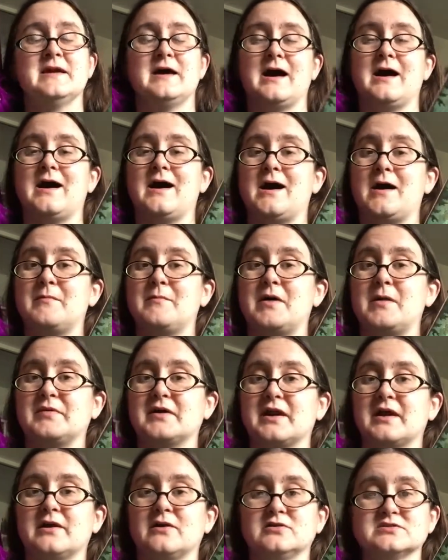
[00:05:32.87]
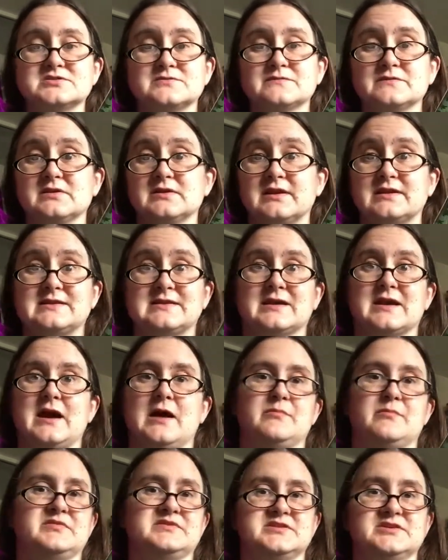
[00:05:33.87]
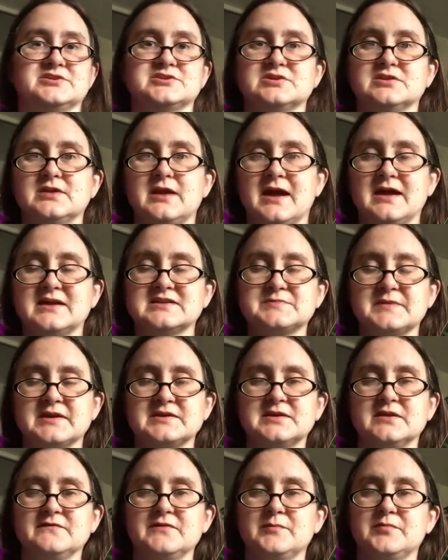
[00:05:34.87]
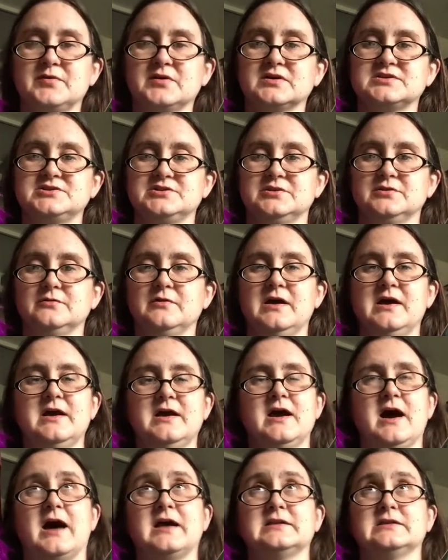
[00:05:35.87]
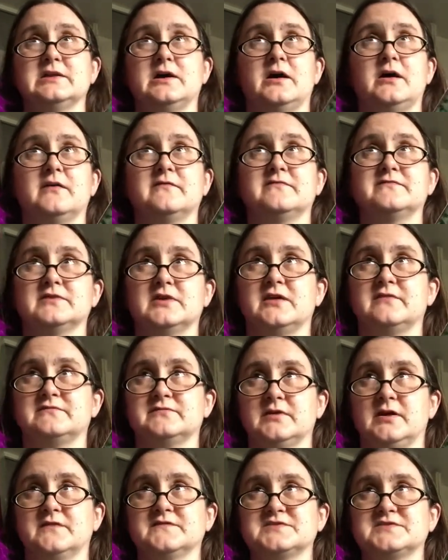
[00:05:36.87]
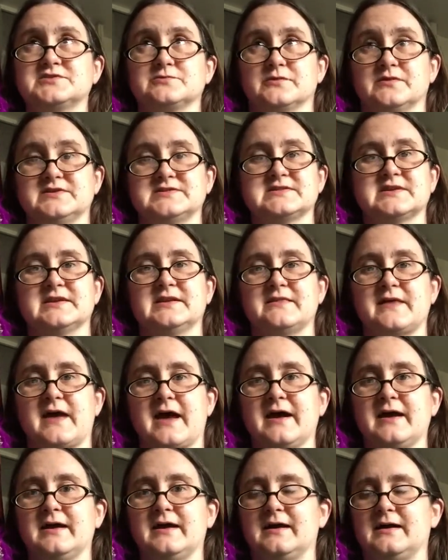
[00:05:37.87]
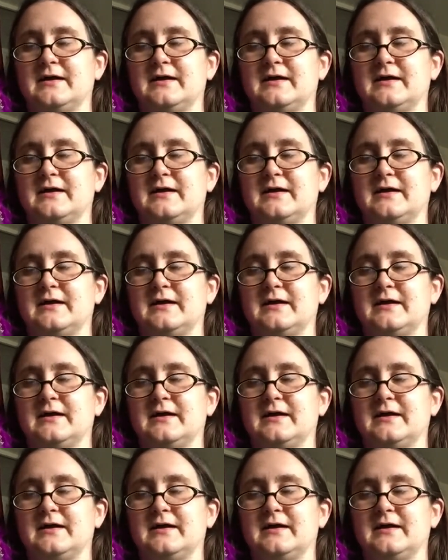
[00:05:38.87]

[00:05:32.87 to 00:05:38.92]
But I also really like the competition aspect of the book too. I love, love, love stories like that.